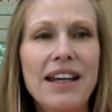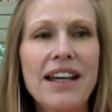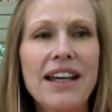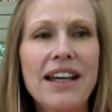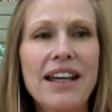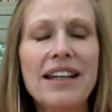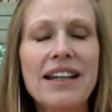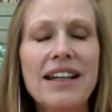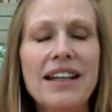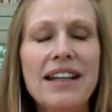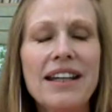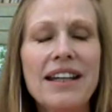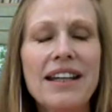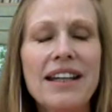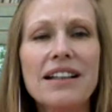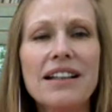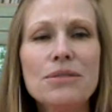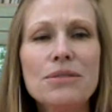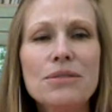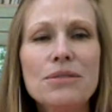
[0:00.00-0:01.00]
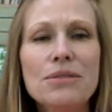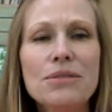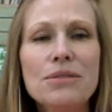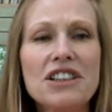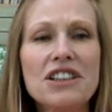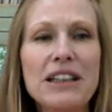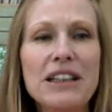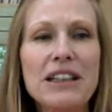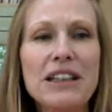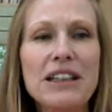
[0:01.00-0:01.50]
And I do want to
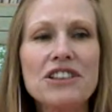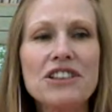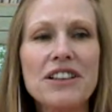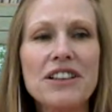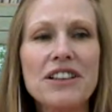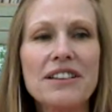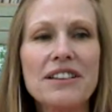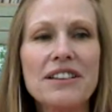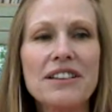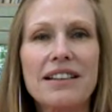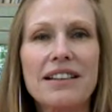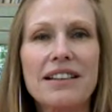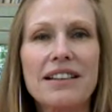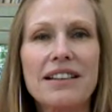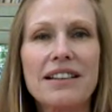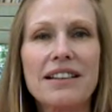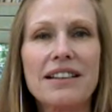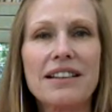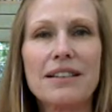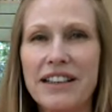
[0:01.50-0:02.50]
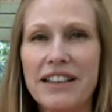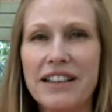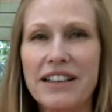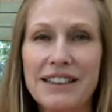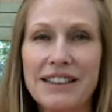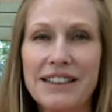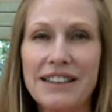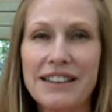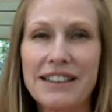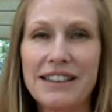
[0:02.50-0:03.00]
just mention that when I
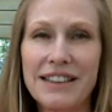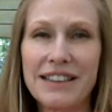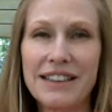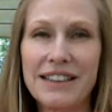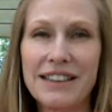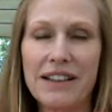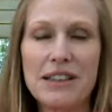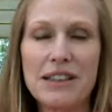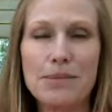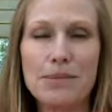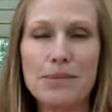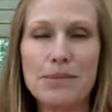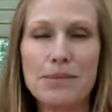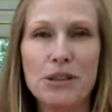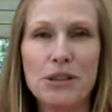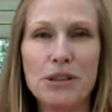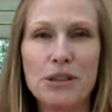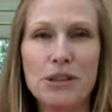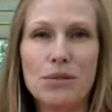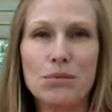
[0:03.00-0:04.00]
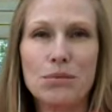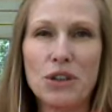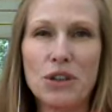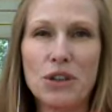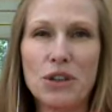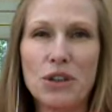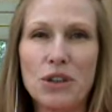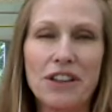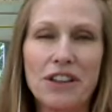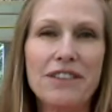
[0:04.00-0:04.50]
say the path of a spiritual
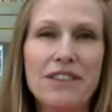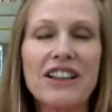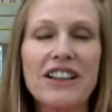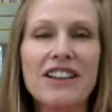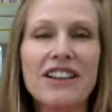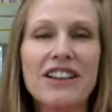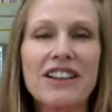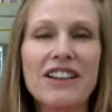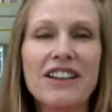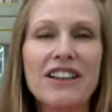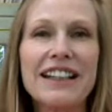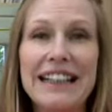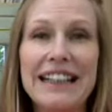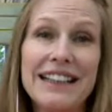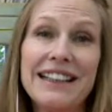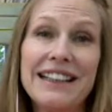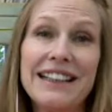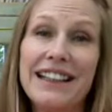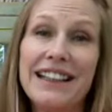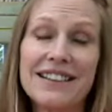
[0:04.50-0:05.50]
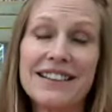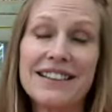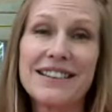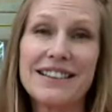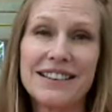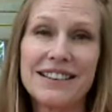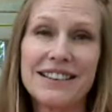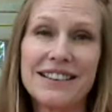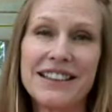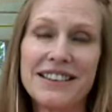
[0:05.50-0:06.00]
warrior, I feel like,
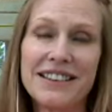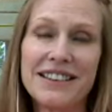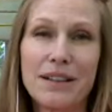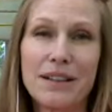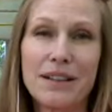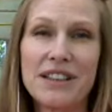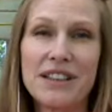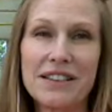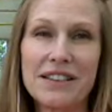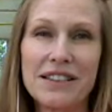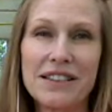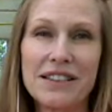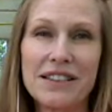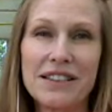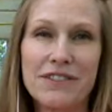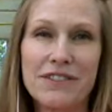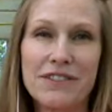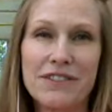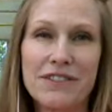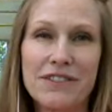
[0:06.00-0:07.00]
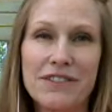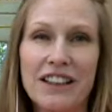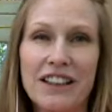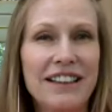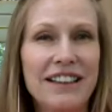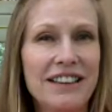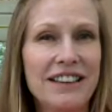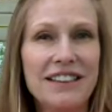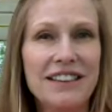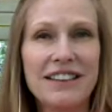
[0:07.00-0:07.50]
yes, at times it's
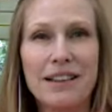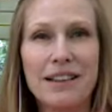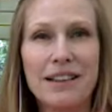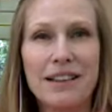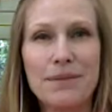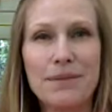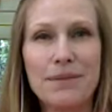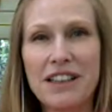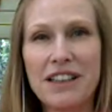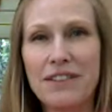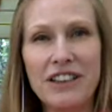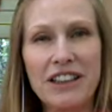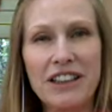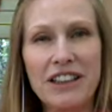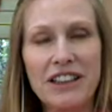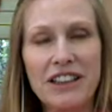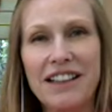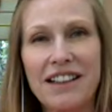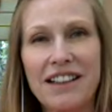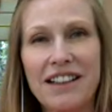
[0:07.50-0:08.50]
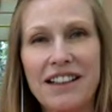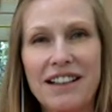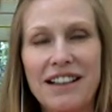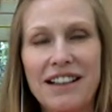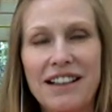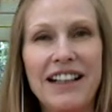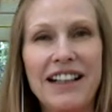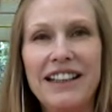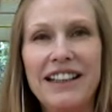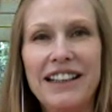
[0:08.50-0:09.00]
divine, and at times I feel like
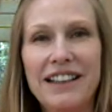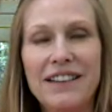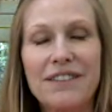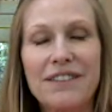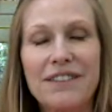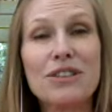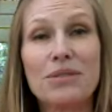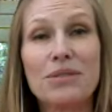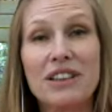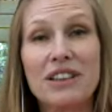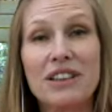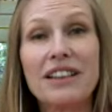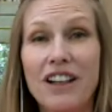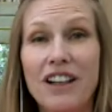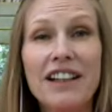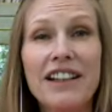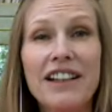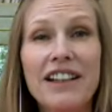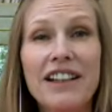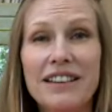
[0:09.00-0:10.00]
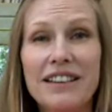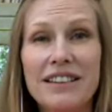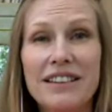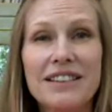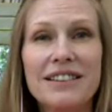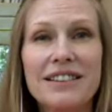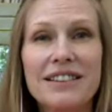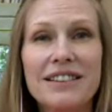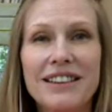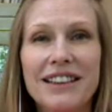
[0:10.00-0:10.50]
I have to really
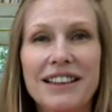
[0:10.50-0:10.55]
fight.